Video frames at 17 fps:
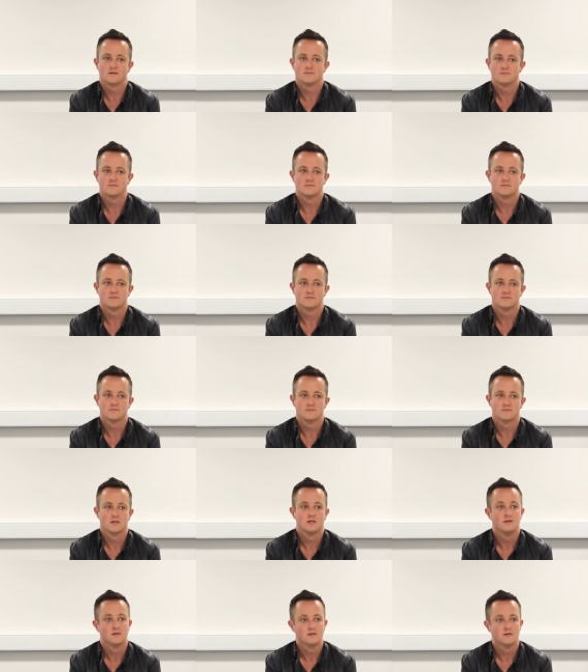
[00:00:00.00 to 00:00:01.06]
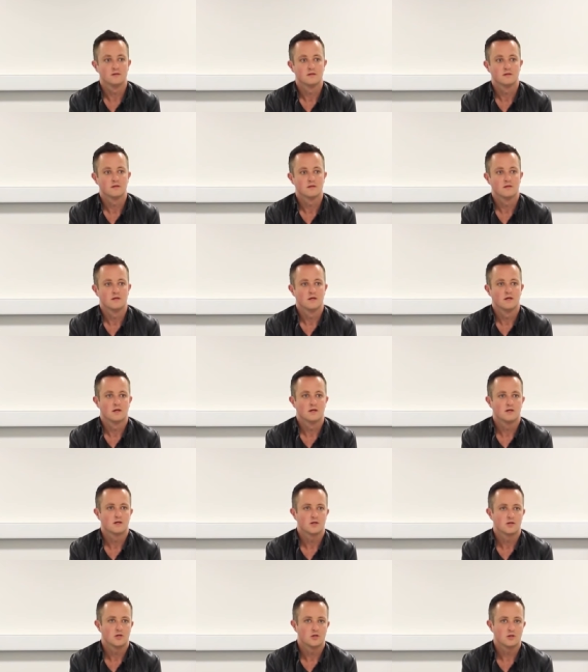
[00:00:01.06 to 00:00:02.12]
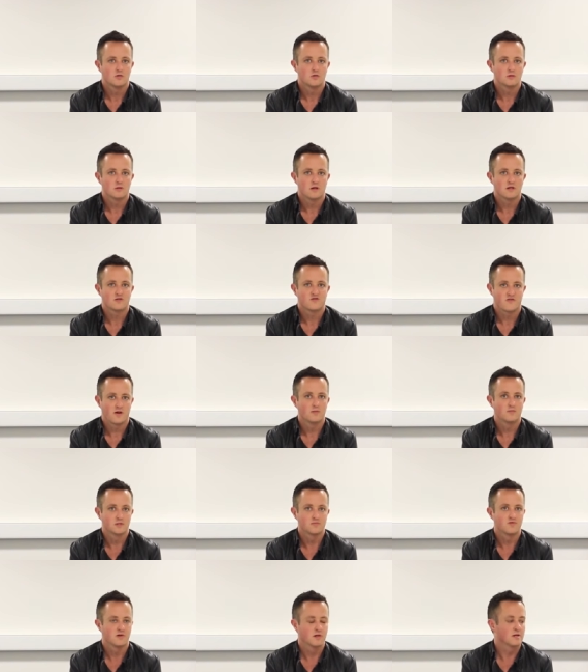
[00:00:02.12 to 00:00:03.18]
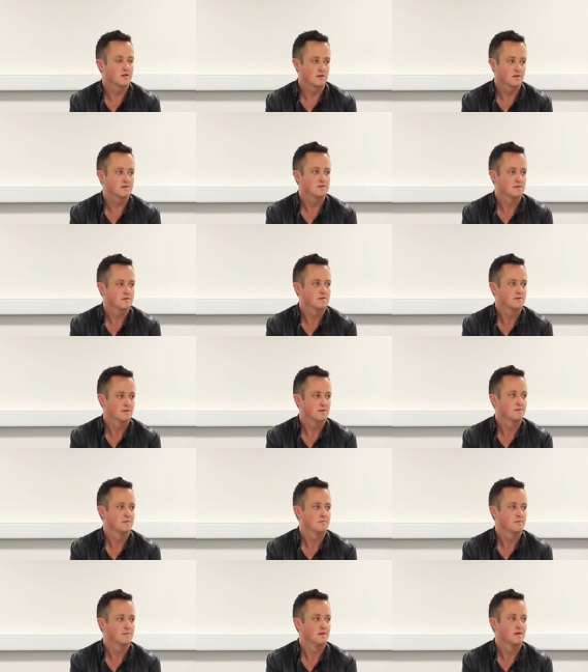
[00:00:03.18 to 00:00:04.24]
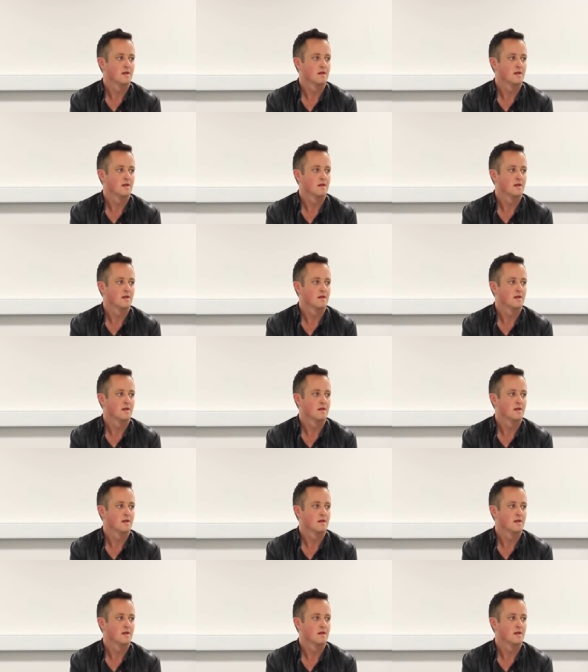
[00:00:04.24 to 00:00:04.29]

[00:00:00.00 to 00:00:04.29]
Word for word: And Hugh Grant's frame. Hugh Grant's frame is pretty good. Donald Trump.